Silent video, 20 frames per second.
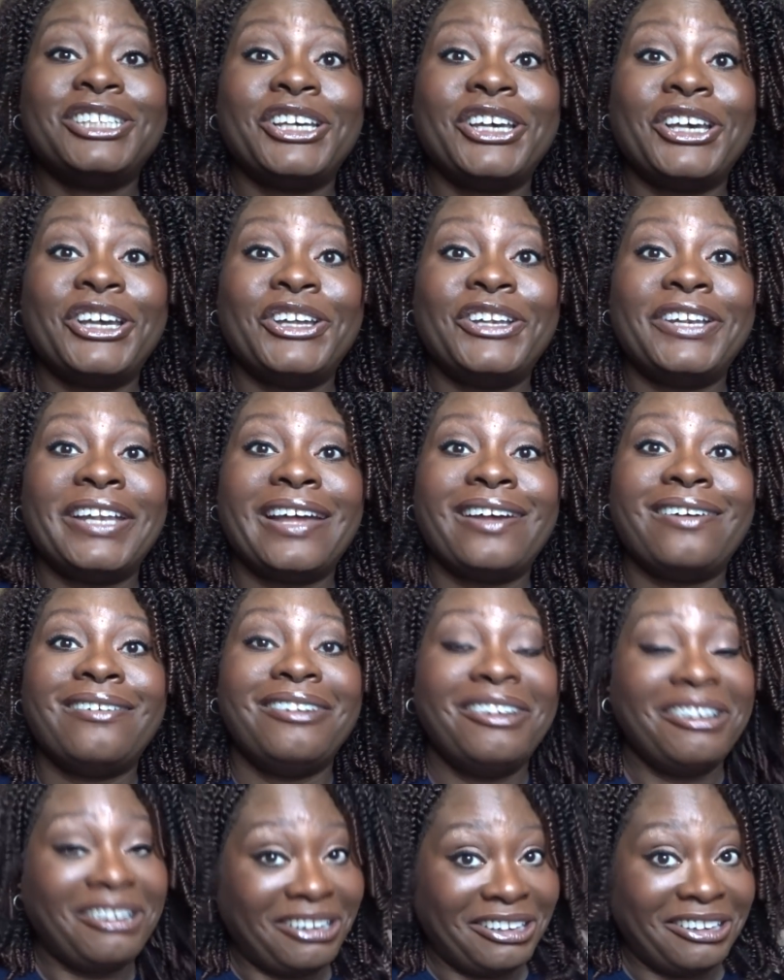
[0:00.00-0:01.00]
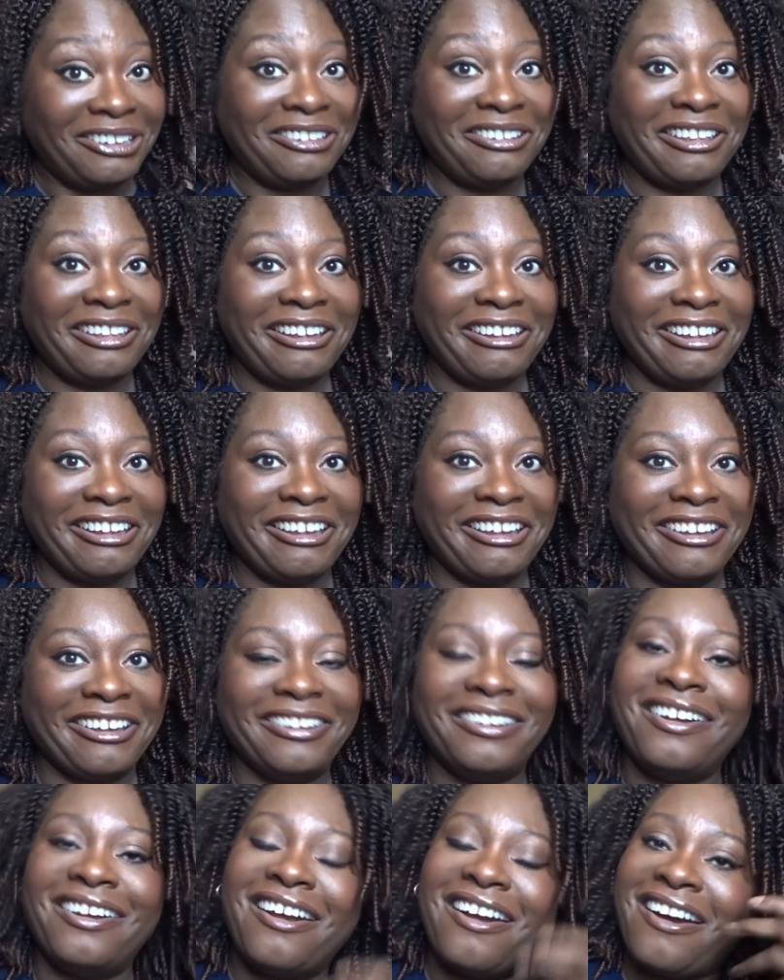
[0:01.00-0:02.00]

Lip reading: her now. So there you go.